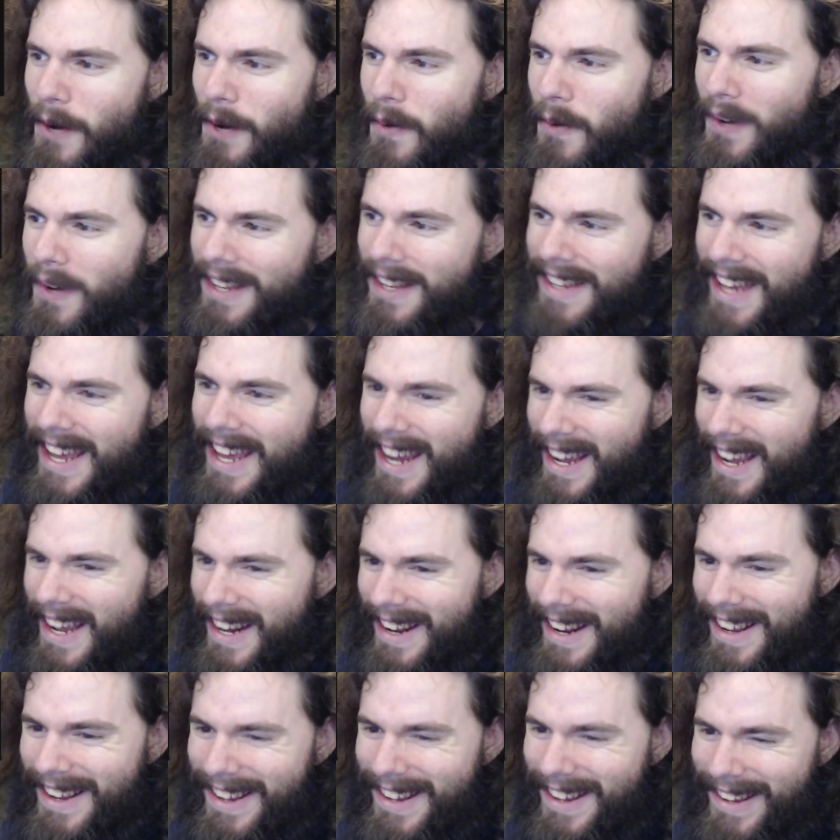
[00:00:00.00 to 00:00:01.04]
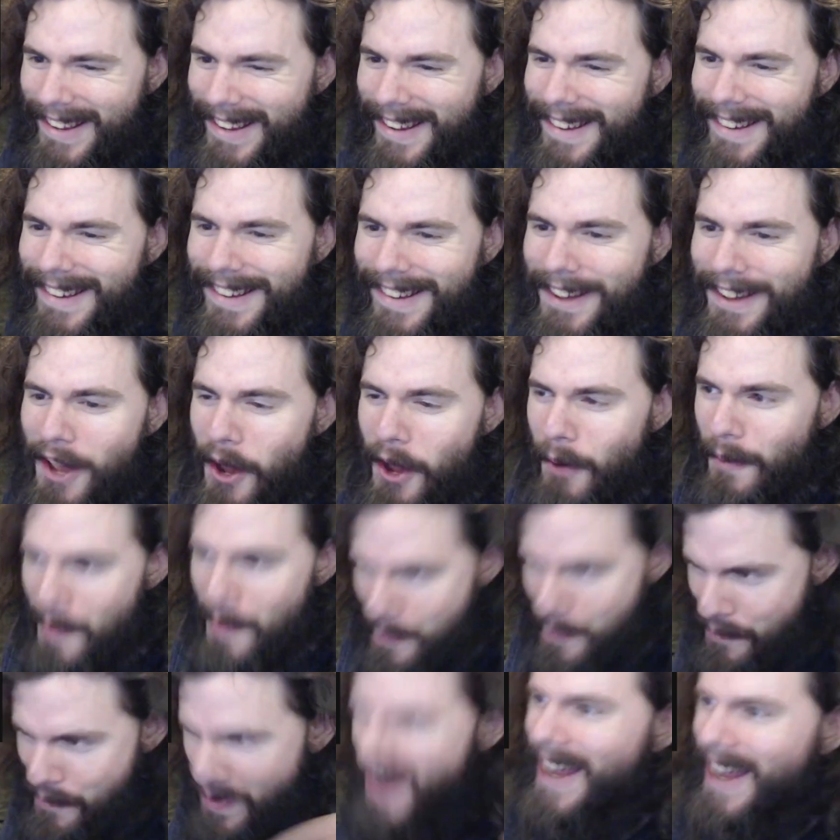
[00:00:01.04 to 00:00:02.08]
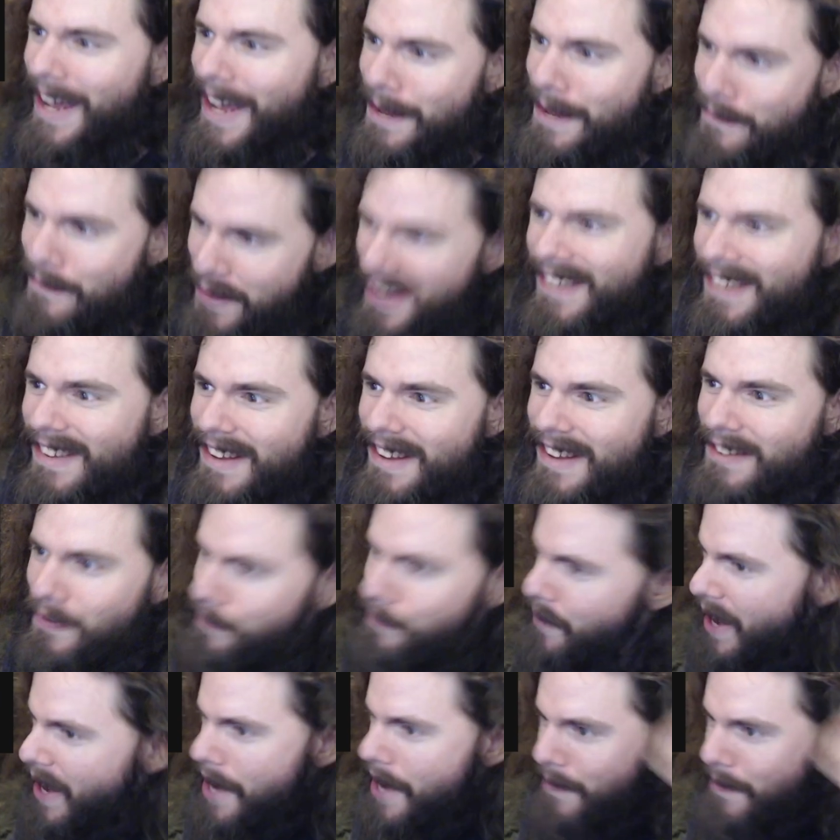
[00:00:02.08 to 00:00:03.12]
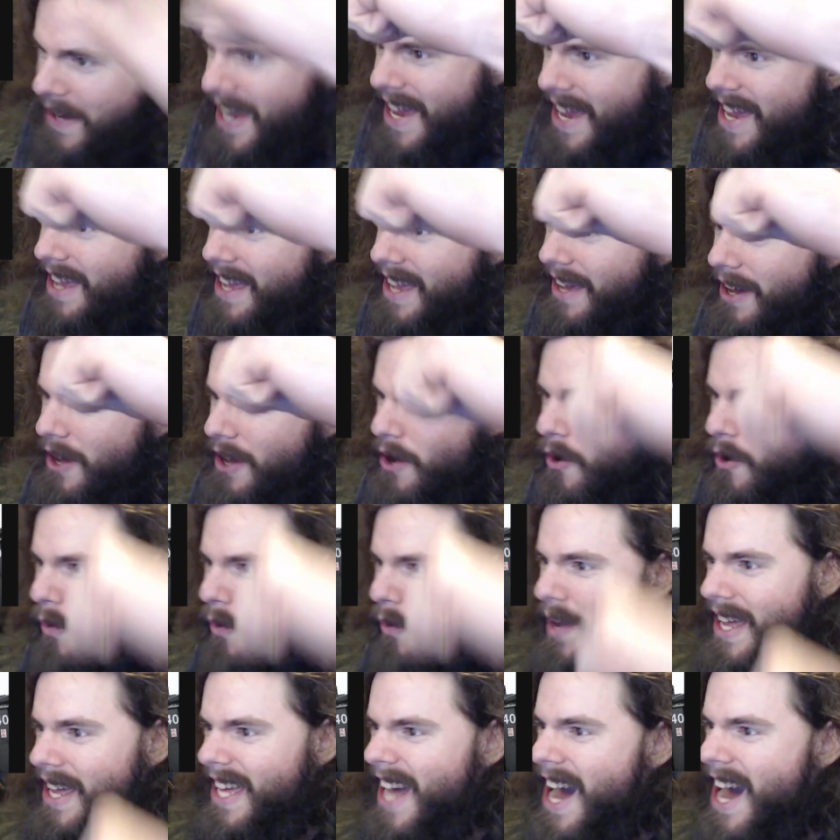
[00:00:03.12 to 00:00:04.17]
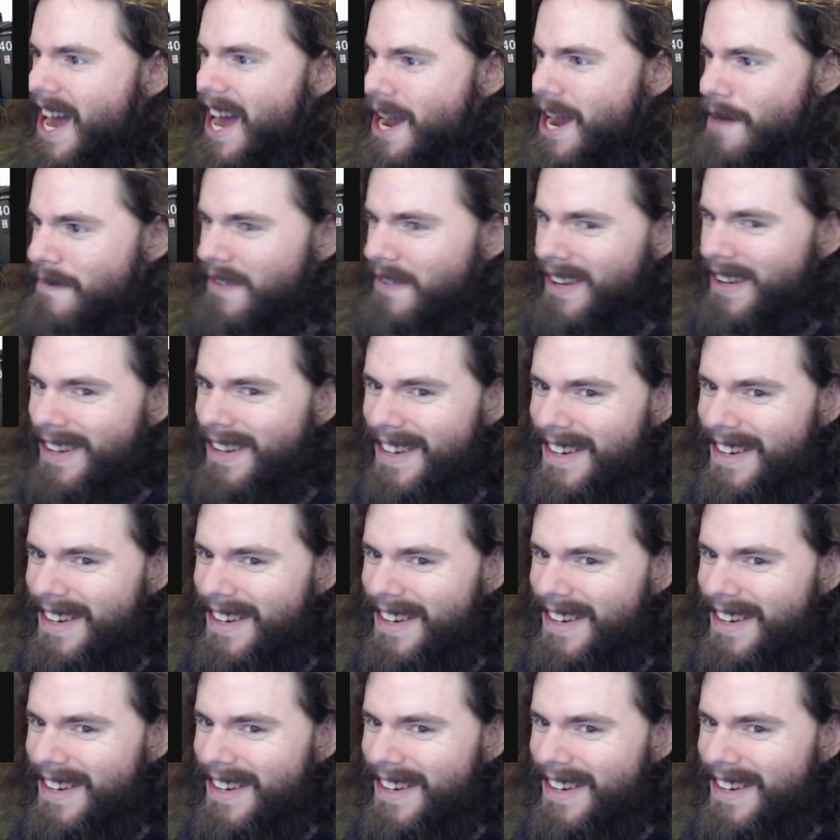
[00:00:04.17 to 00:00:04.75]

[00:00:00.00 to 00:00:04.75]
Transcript: We did it. We're back in business, baby! We got them!